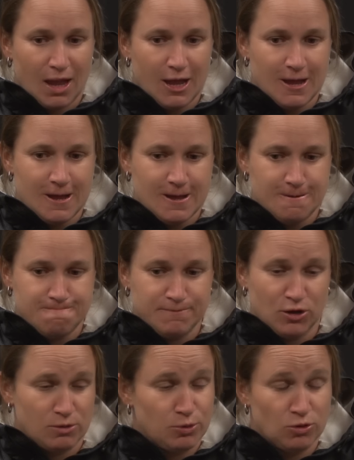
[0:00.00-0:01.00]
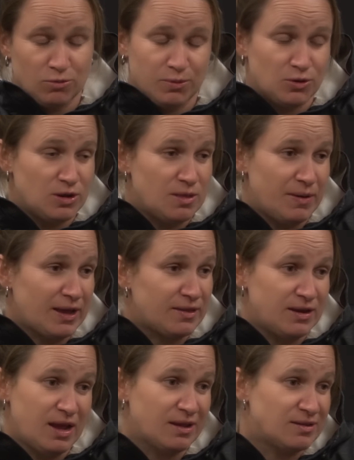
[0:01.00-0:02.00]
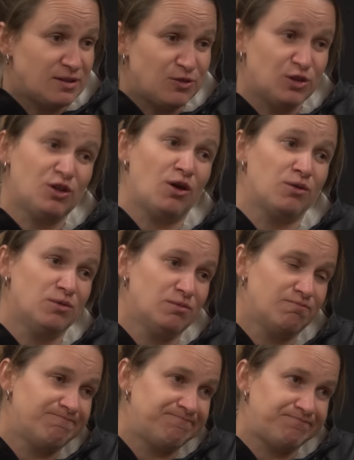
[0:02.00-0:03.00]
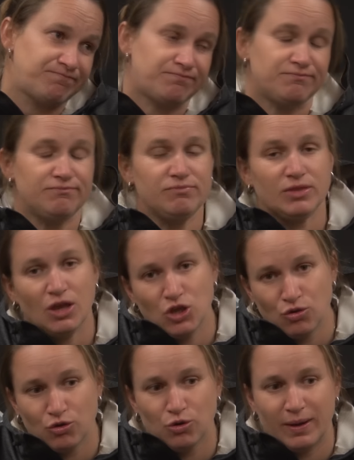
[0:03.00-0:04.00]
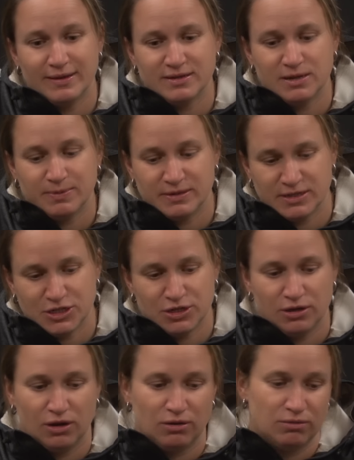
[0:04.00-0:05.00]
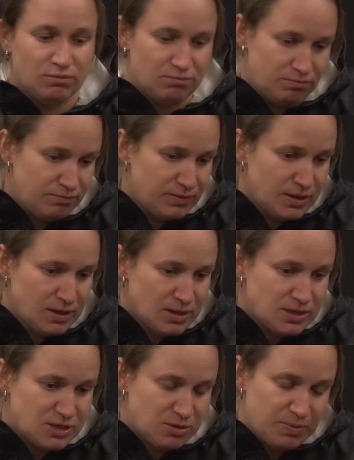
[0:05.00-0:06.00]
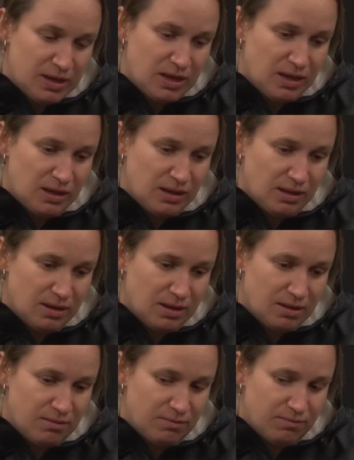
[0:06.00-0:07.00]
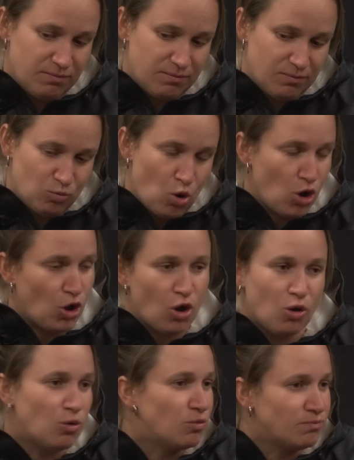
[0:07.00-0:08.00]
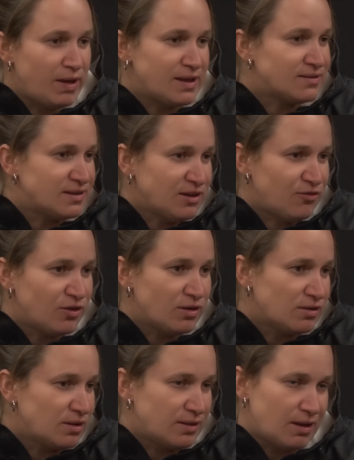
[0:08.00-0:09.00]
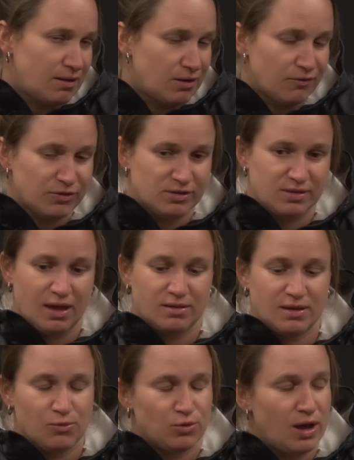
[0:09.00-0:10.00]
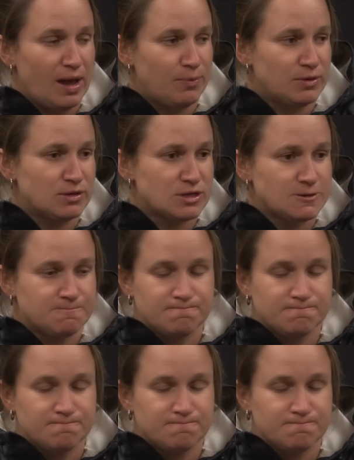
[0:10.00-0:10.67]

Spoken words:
you've got to pull the ball in the back of the net, because if you don't, you're always in a position to be one goal makes a difference, and obviously that's what happened.